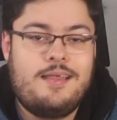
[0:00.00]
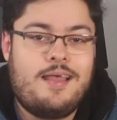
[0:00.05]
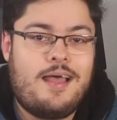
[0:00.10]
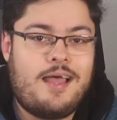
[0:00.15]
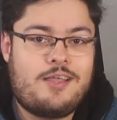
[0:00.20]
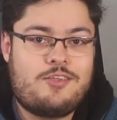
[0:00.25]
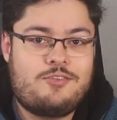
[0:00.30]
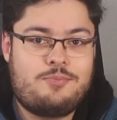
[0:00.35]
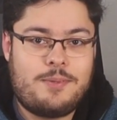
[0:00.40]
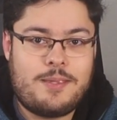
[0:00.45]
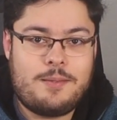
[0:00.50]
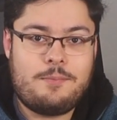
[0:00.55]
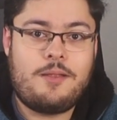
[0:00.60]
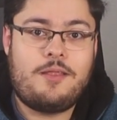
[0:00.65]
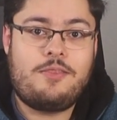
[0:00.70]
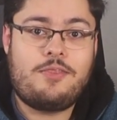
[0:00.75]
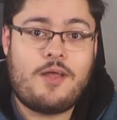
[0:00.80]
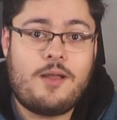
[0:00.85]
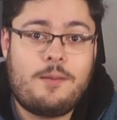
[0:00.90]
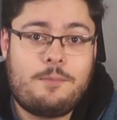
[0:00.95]
I explained
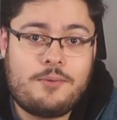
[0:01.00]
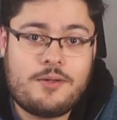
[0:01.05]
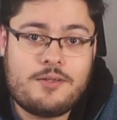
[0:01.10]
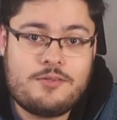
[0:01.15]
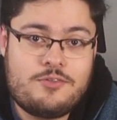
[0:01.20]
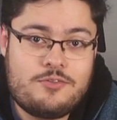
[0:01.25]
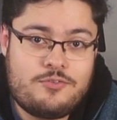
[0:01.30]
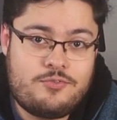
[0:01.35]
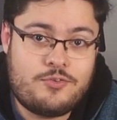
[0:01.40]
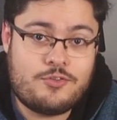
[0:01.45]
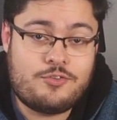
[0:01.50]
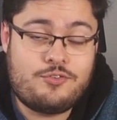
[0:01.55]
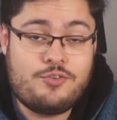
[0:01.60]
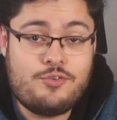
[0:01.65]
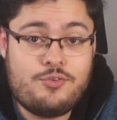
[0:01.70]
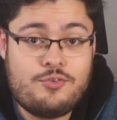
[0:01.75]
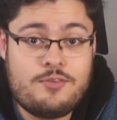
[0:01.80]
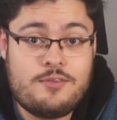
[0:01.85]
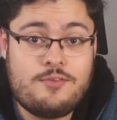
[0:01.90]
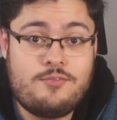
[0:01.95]
my thought process for
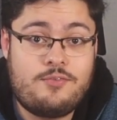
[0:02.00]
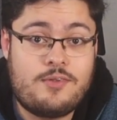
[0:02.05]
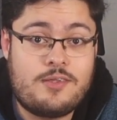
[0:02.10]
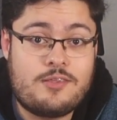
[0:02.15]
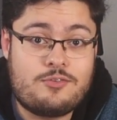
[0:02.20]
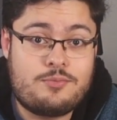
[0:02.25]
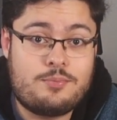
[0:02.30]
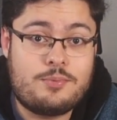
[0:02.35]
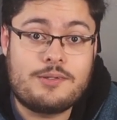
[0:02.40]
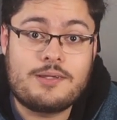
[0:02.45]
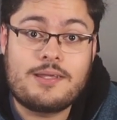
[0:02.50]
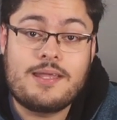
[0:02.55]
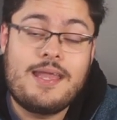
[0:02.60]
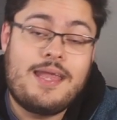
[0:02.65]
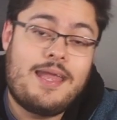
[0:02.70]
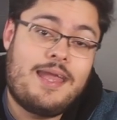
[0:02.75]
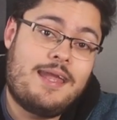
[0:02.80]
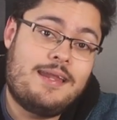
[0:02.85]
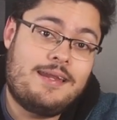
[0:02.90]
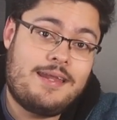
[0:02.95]
choosing Facebook
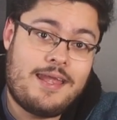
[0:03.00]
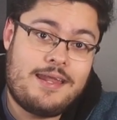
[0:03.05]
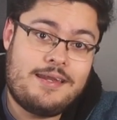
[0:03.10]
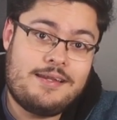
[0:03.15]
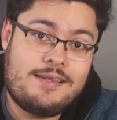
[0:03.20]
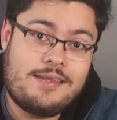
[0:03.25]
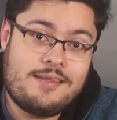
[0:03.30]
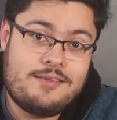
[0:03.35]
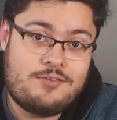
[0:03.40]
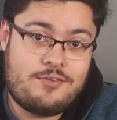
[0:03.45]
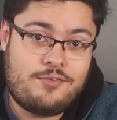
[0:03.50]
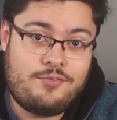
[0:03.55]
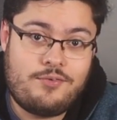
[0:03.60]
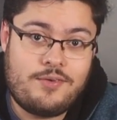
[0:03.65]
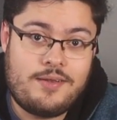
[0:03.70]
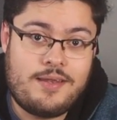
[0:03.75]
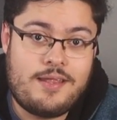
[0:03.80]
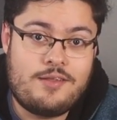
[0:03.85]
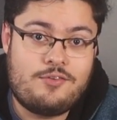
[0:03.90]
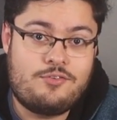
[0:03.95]
and analyzed their
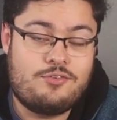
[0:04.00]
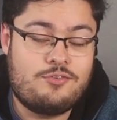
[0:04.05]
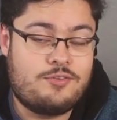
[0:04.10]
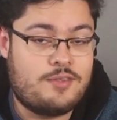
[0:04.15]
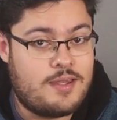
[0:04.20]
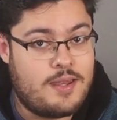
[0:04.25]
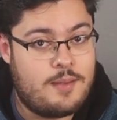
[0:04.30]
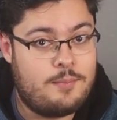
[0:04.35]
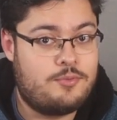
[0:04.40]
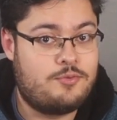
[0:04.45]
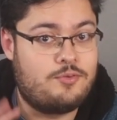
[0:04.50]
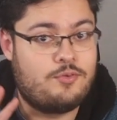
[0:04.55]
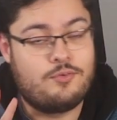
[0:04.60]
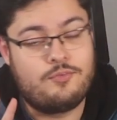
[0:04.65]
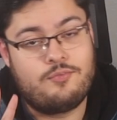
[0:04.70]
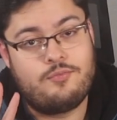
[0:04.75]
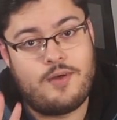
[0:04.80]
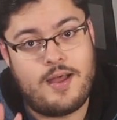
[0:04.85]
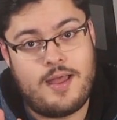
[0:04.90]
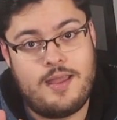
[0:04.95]
financials in episode
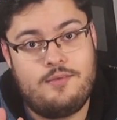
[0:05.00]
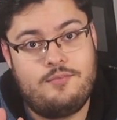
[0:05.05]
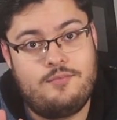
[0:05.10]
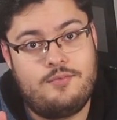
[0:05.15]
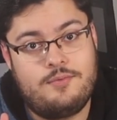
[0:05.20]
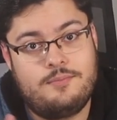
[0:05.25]
5.